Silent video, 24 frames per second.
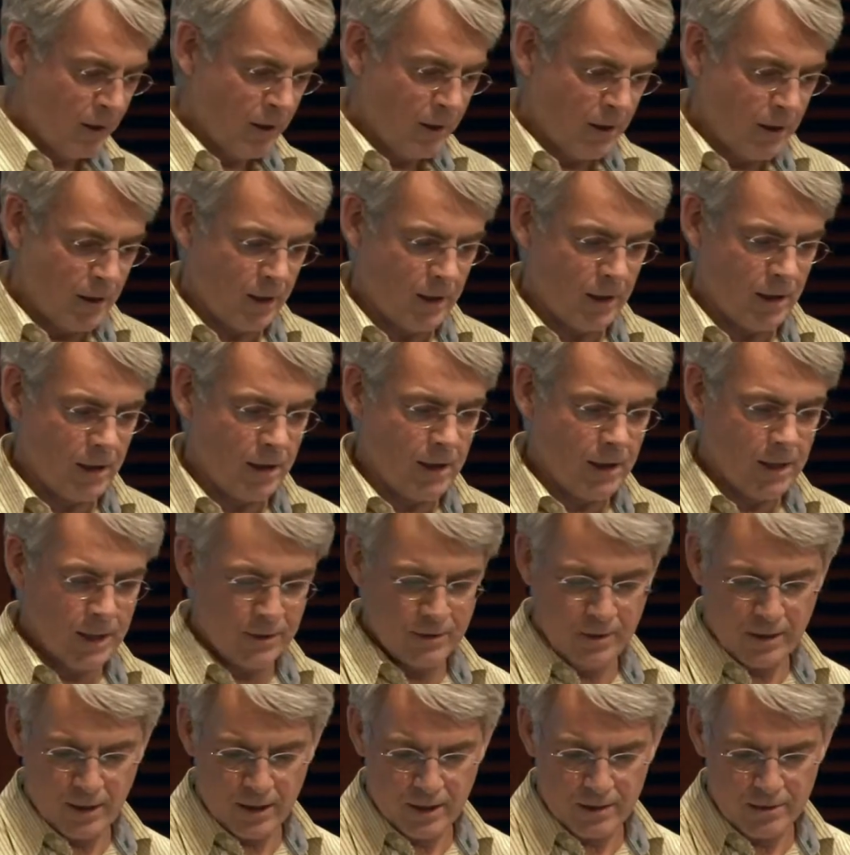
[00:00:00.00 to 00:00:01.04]
And
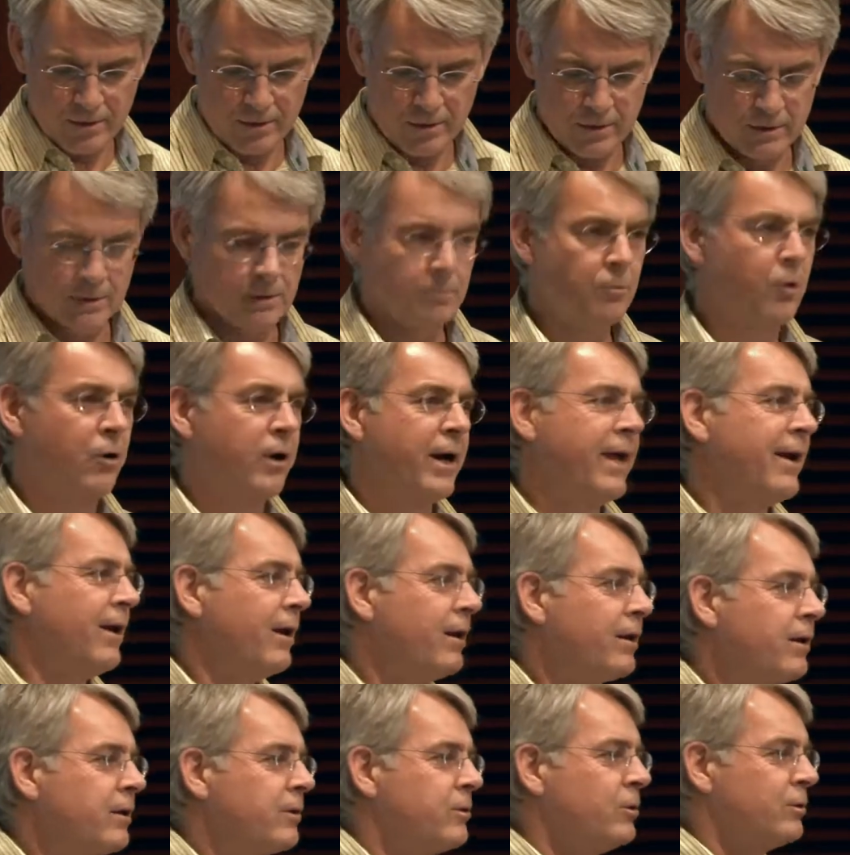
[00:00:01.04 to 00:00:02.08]
the other is a more
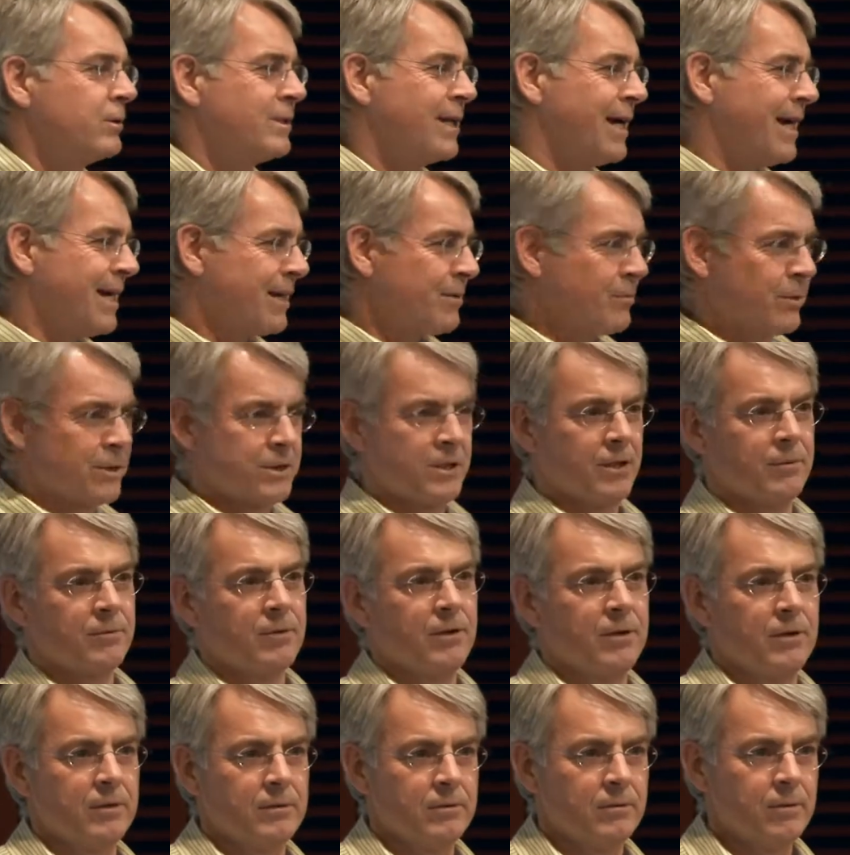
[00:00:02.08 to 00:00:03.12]
analytical take, which I'm going
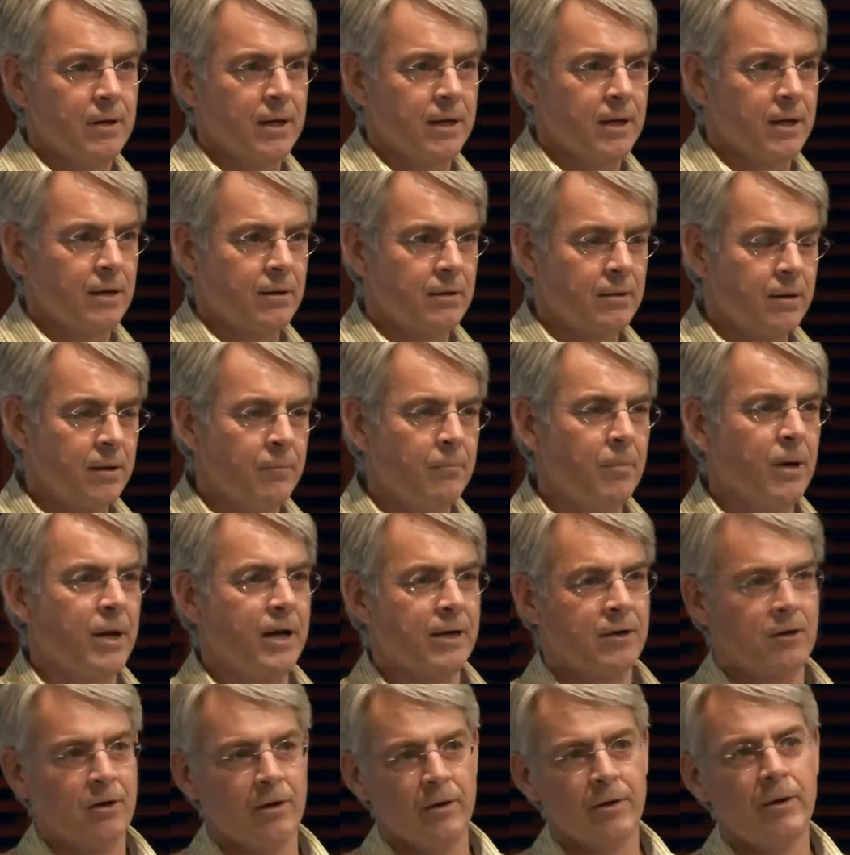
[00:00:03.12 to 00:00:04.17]
to
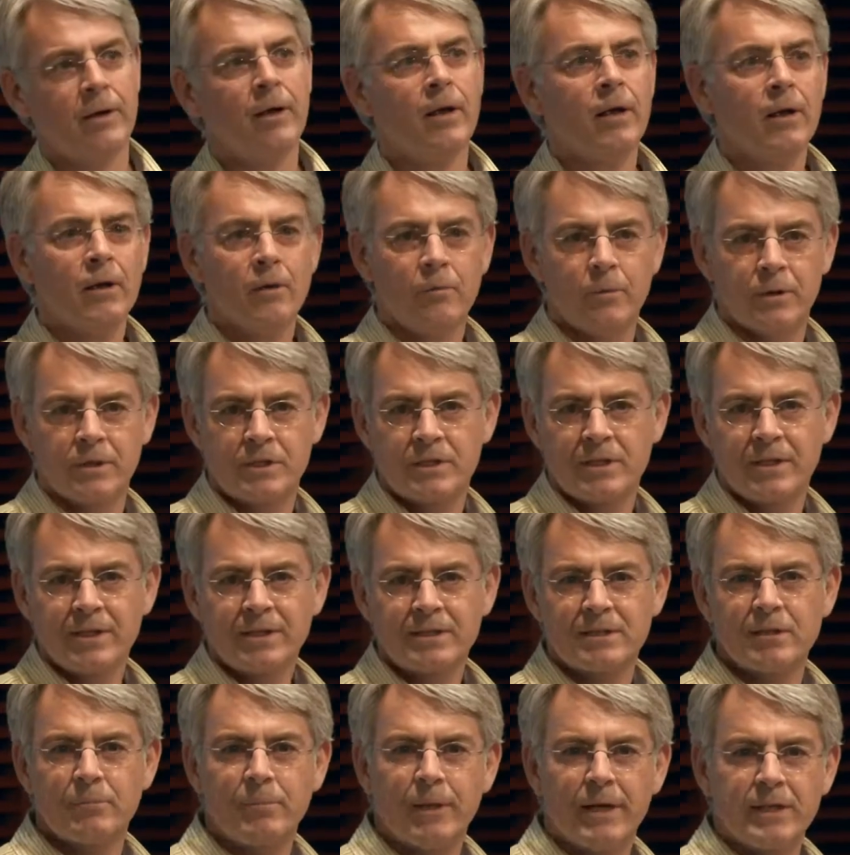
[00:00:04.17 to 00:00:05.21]
embark on, which thinks
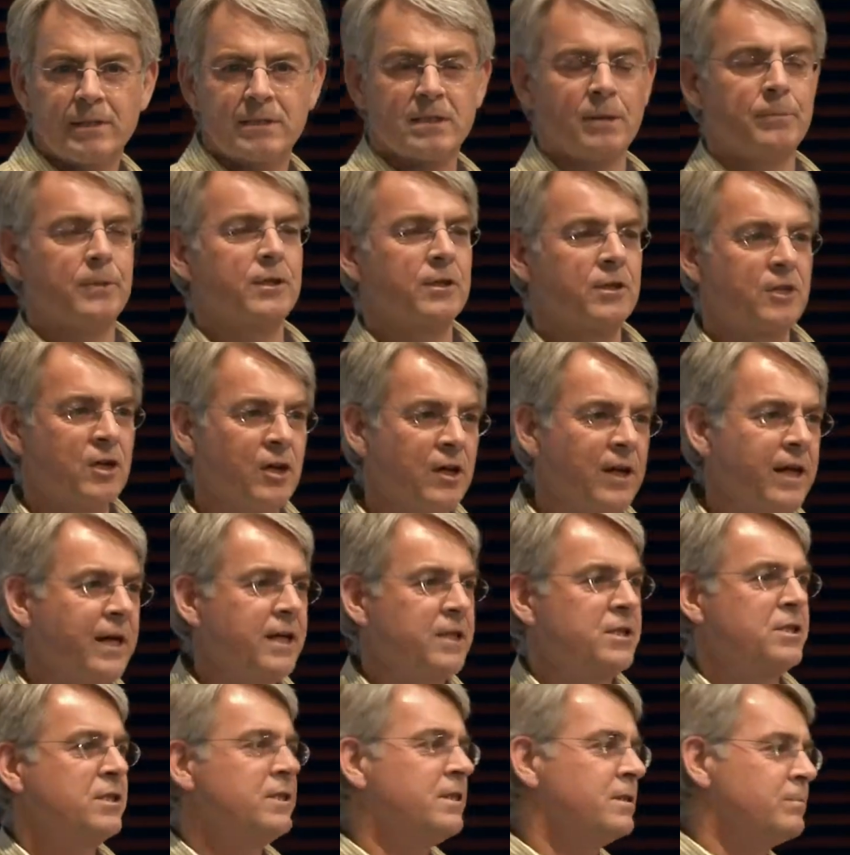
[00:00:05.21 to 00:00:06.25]
about some of the
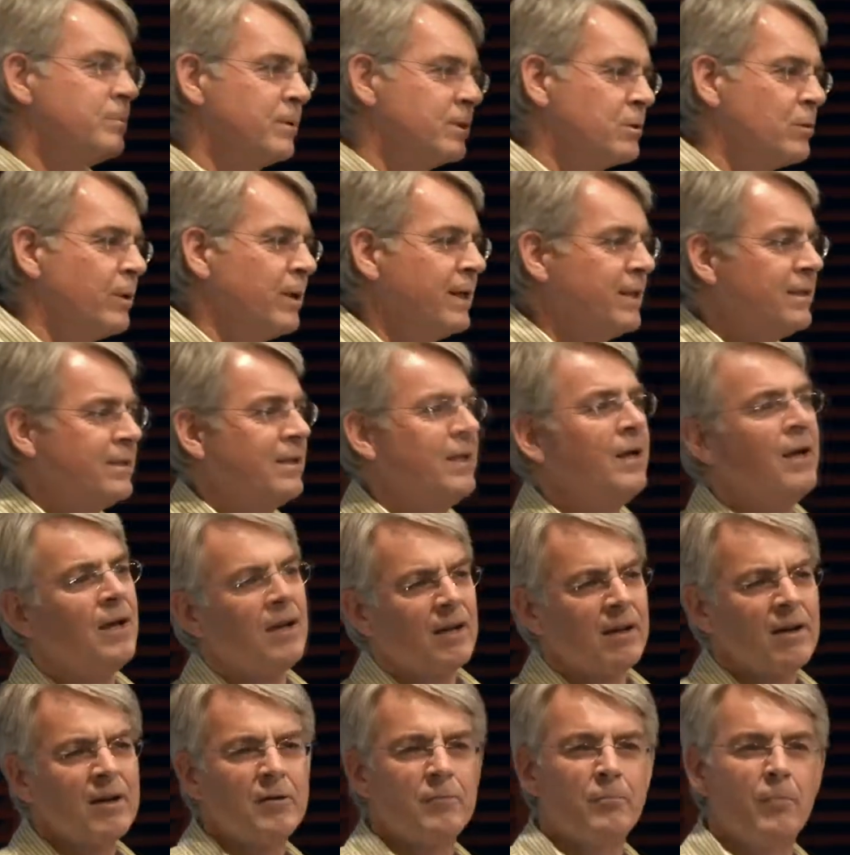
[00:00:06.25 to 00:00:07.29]
connections between
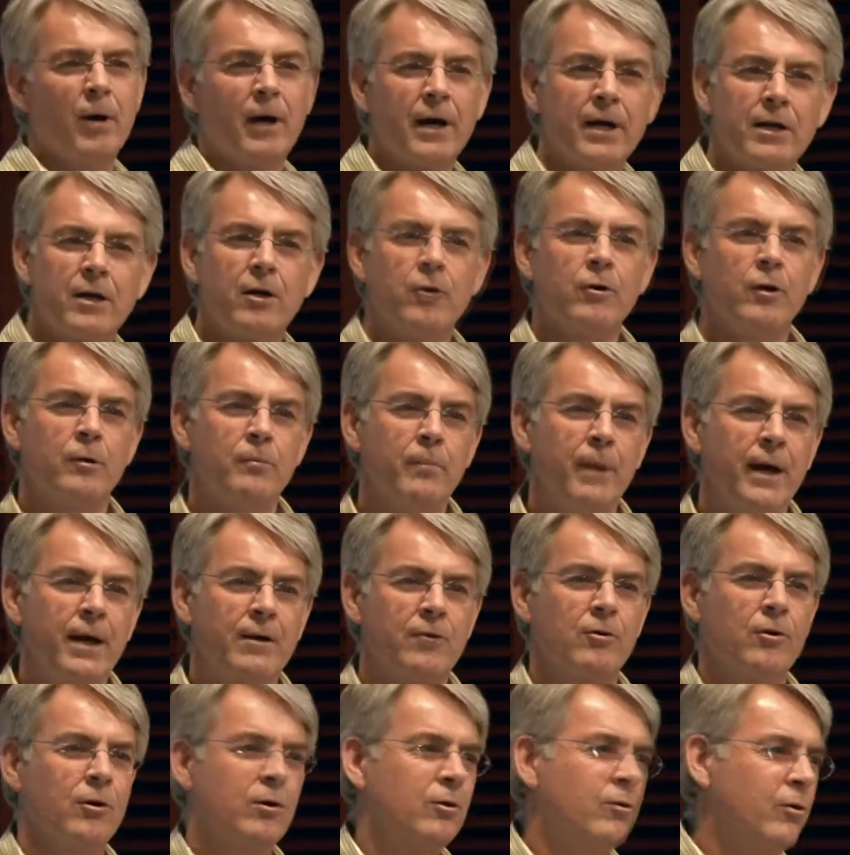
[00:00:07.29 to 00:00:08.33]
kind of micro and
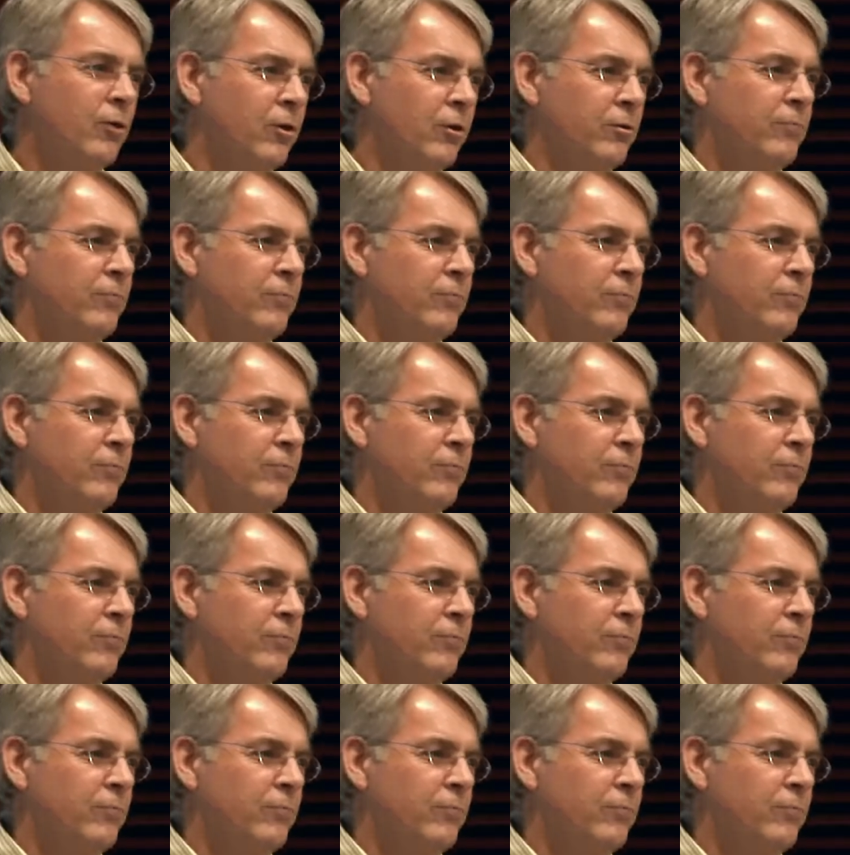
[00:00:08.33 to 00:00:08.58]
macro growth